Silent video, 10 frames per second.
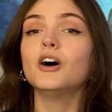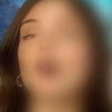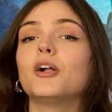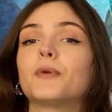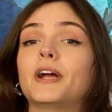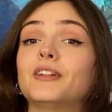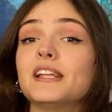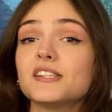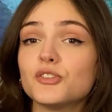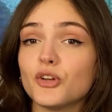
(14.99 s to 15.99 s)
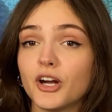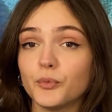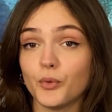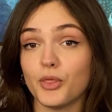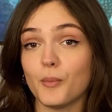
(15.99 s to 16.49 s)
Alright, let's start
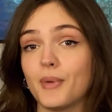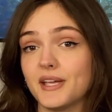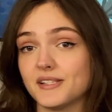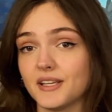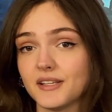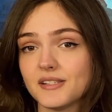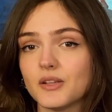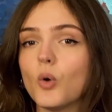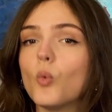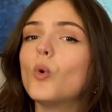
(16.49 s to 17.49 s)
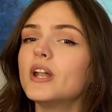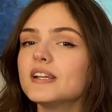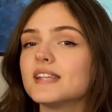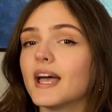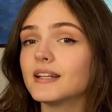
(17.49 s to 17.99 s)
with the basics. What
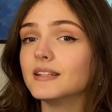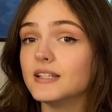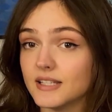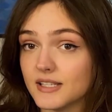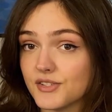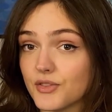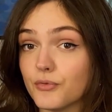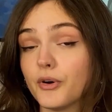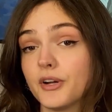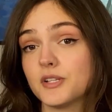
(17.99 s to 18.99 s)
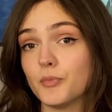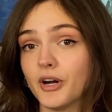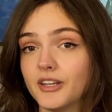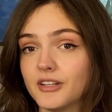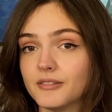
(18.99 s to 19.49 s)
exactly is the Forex
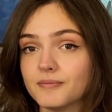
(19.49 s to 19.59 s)
market?